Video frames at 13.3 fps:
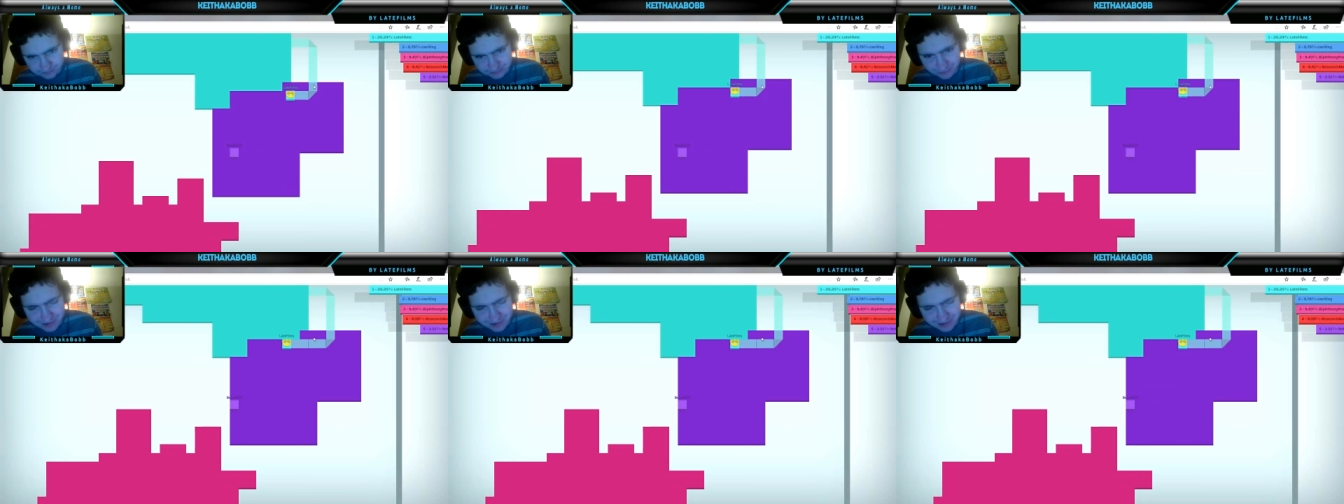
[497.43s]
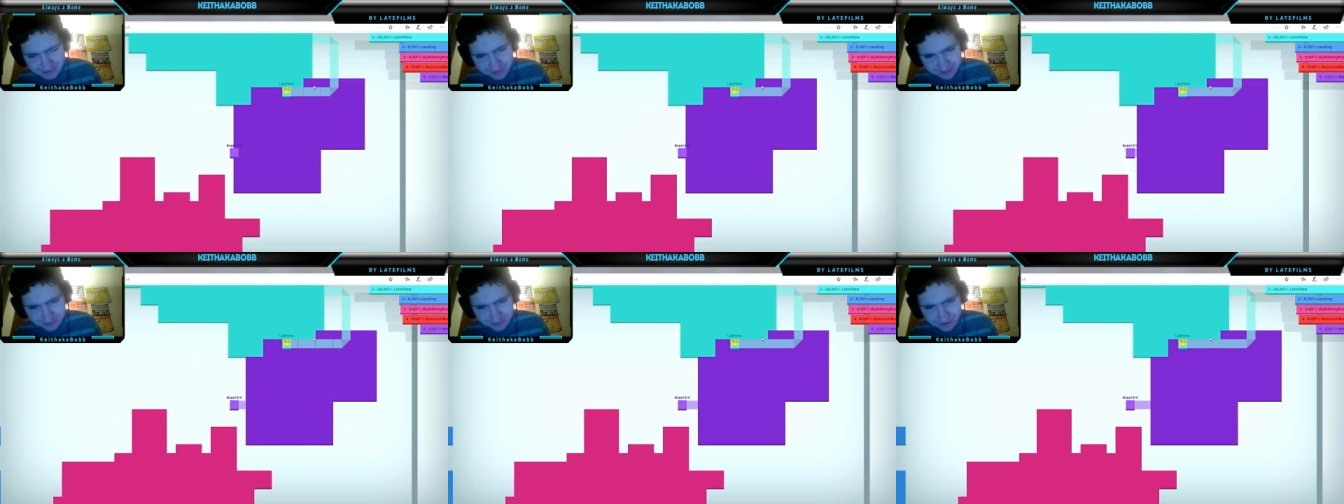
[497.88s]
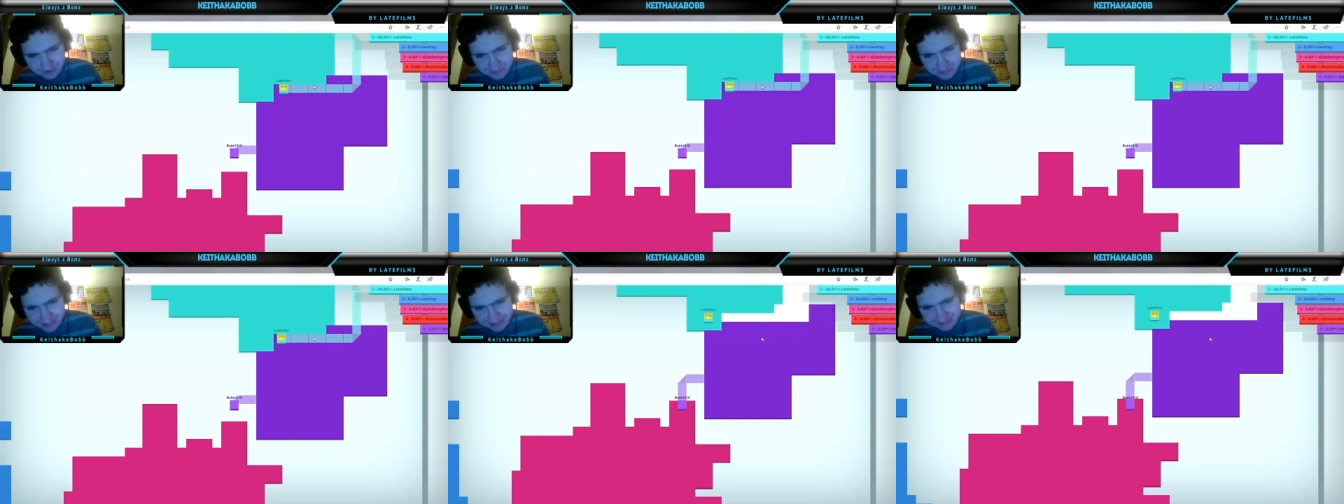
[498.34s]
Well, I'm a small, I'm
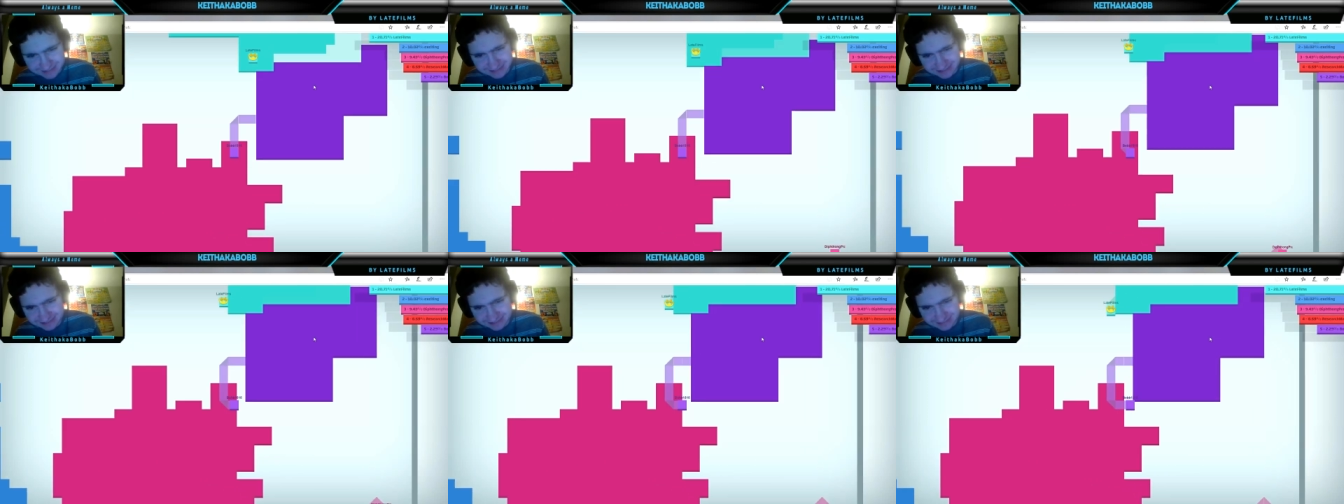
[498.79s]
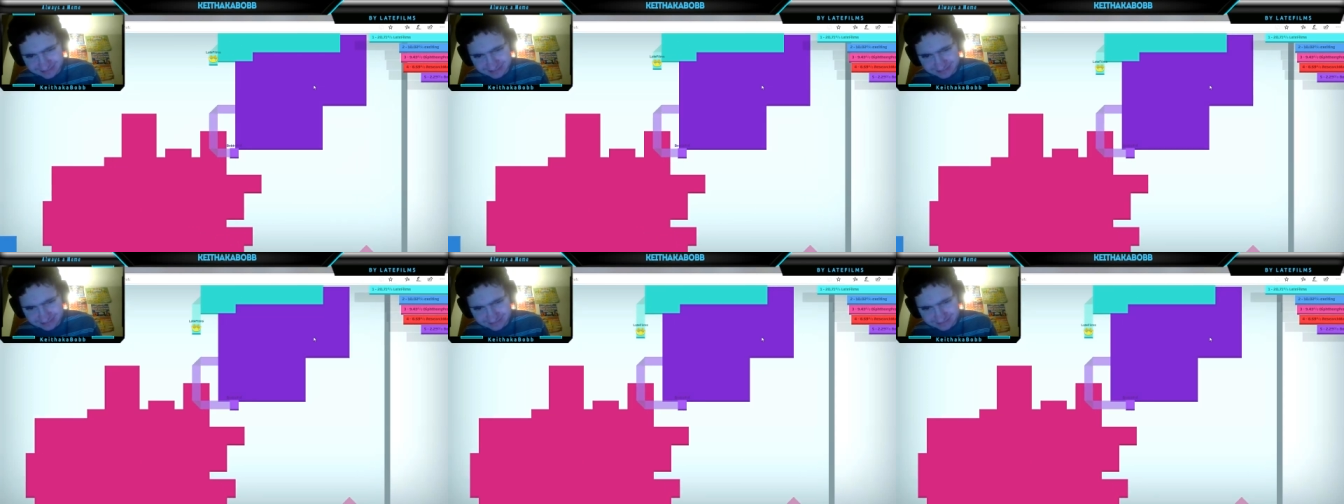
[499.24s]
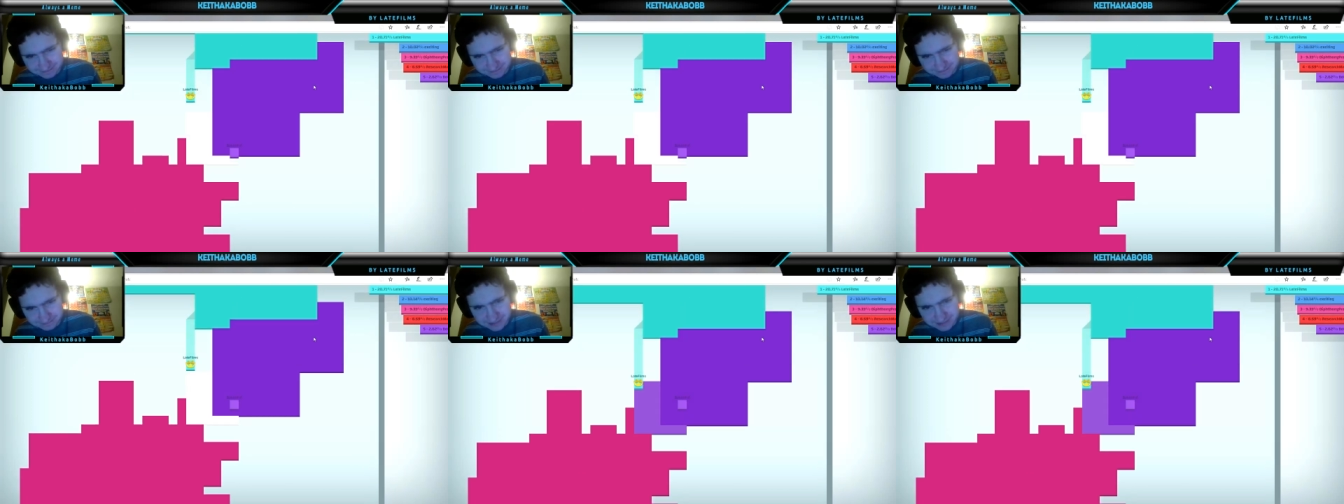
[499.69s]
tiny.
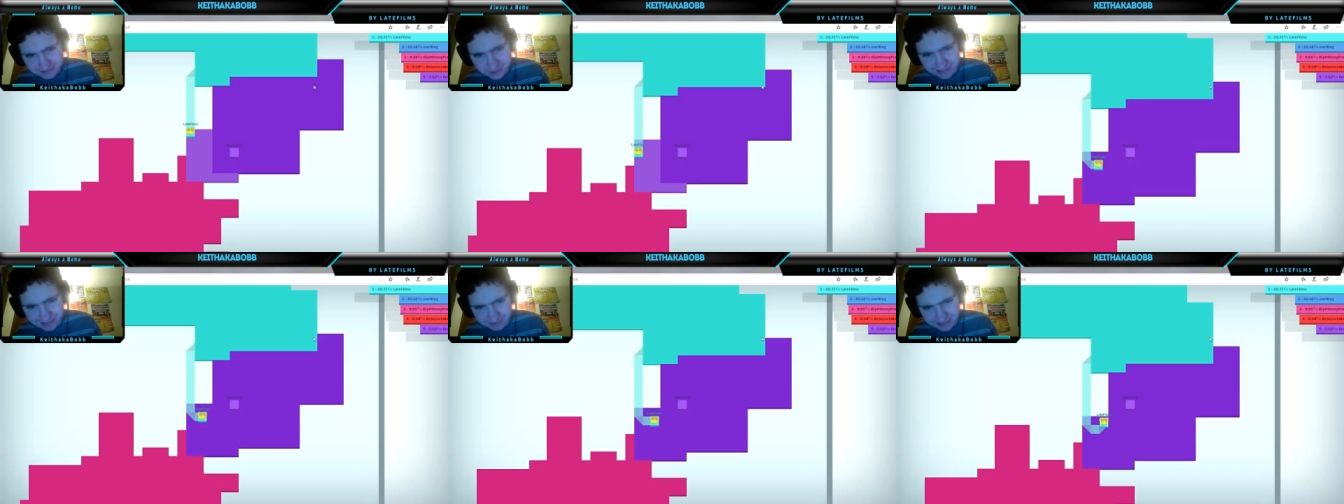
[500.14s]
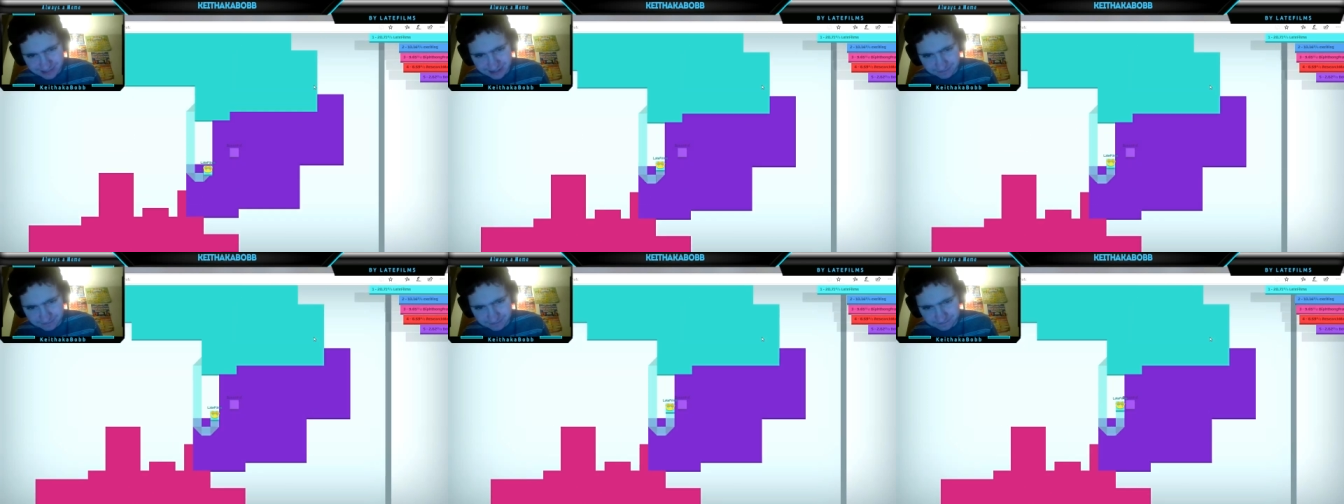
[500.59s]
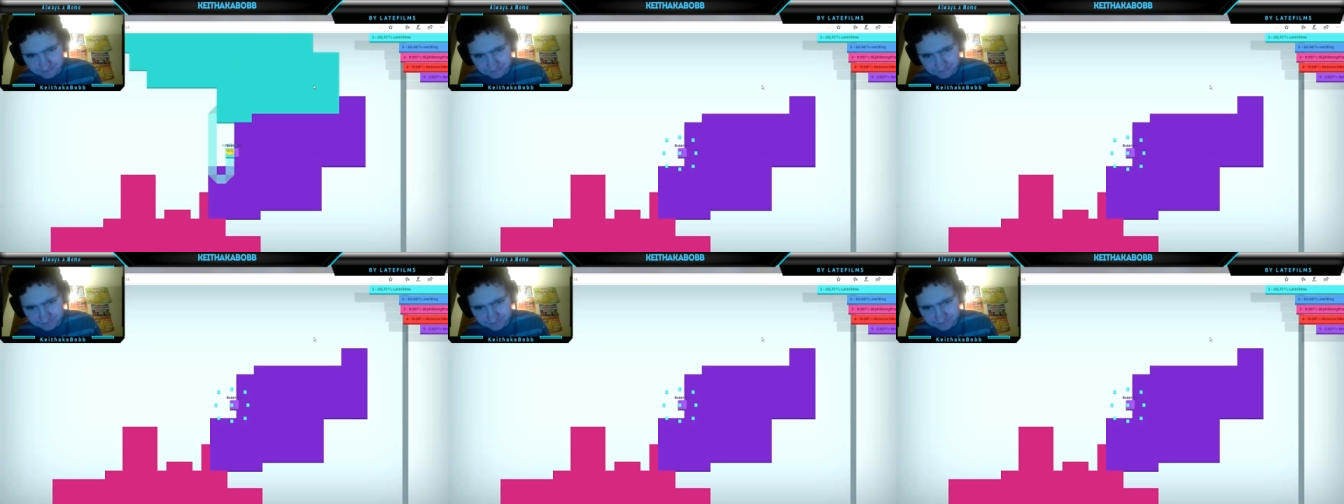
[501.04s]
But you know that I could become.